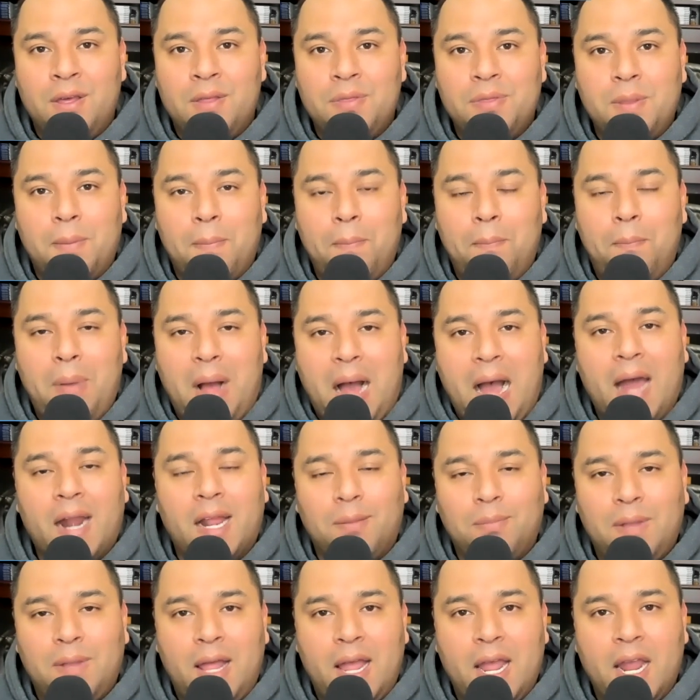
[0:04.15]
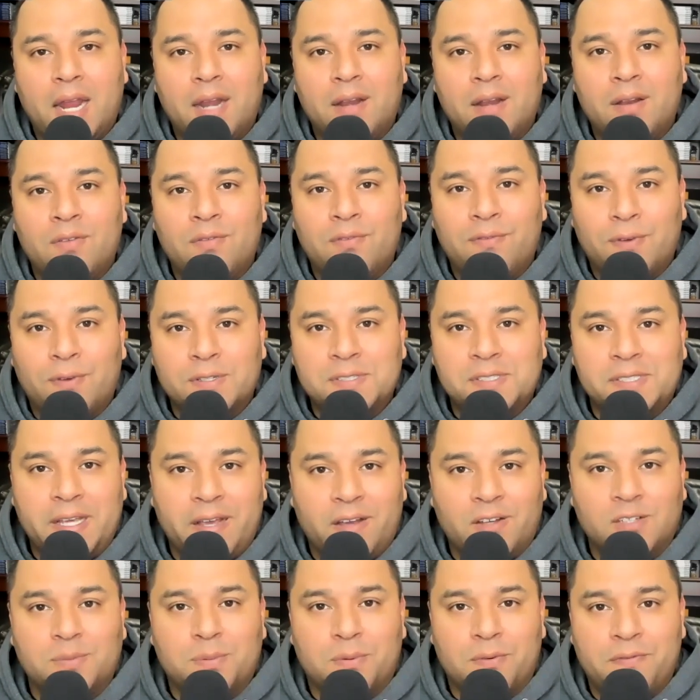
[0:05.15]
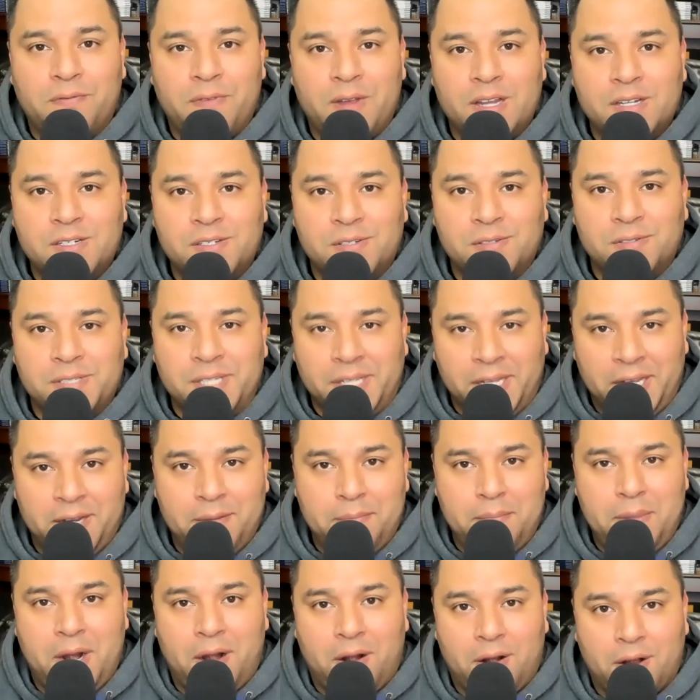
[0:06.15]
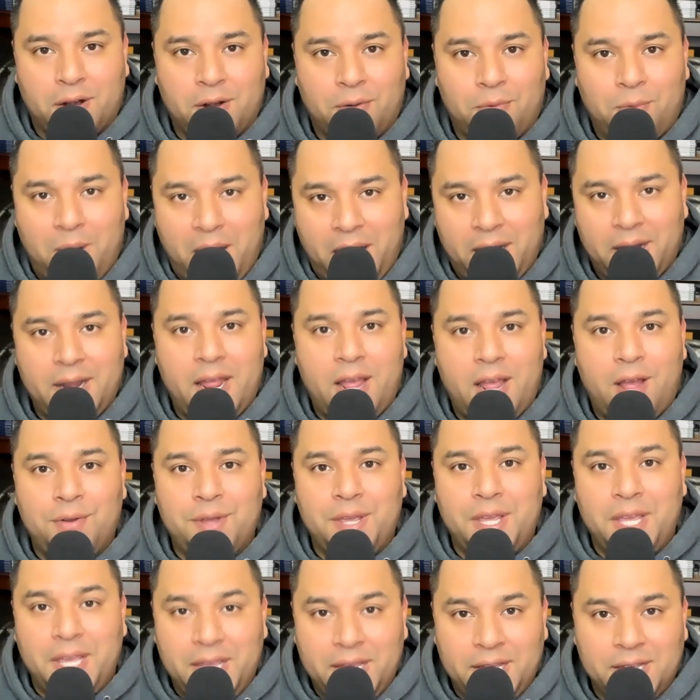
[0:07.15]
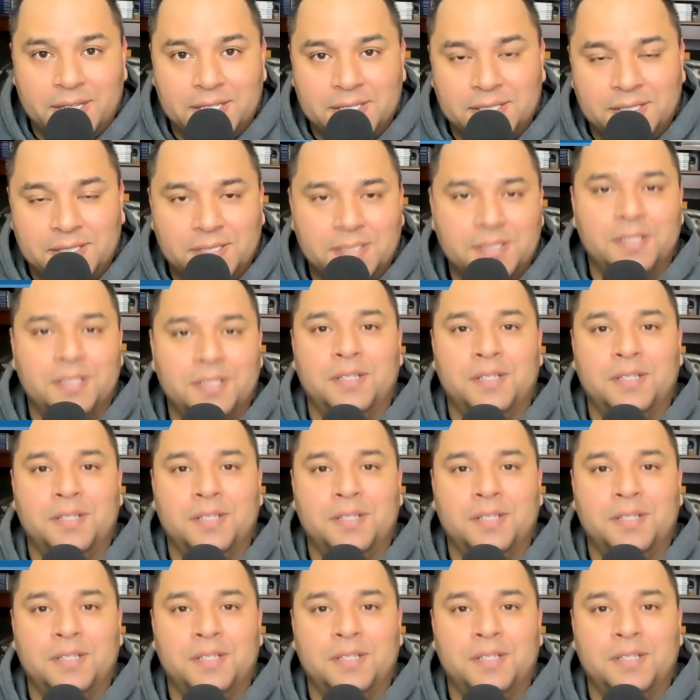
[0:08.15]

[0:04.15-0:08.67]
the bottom line for sales professionals in America right now is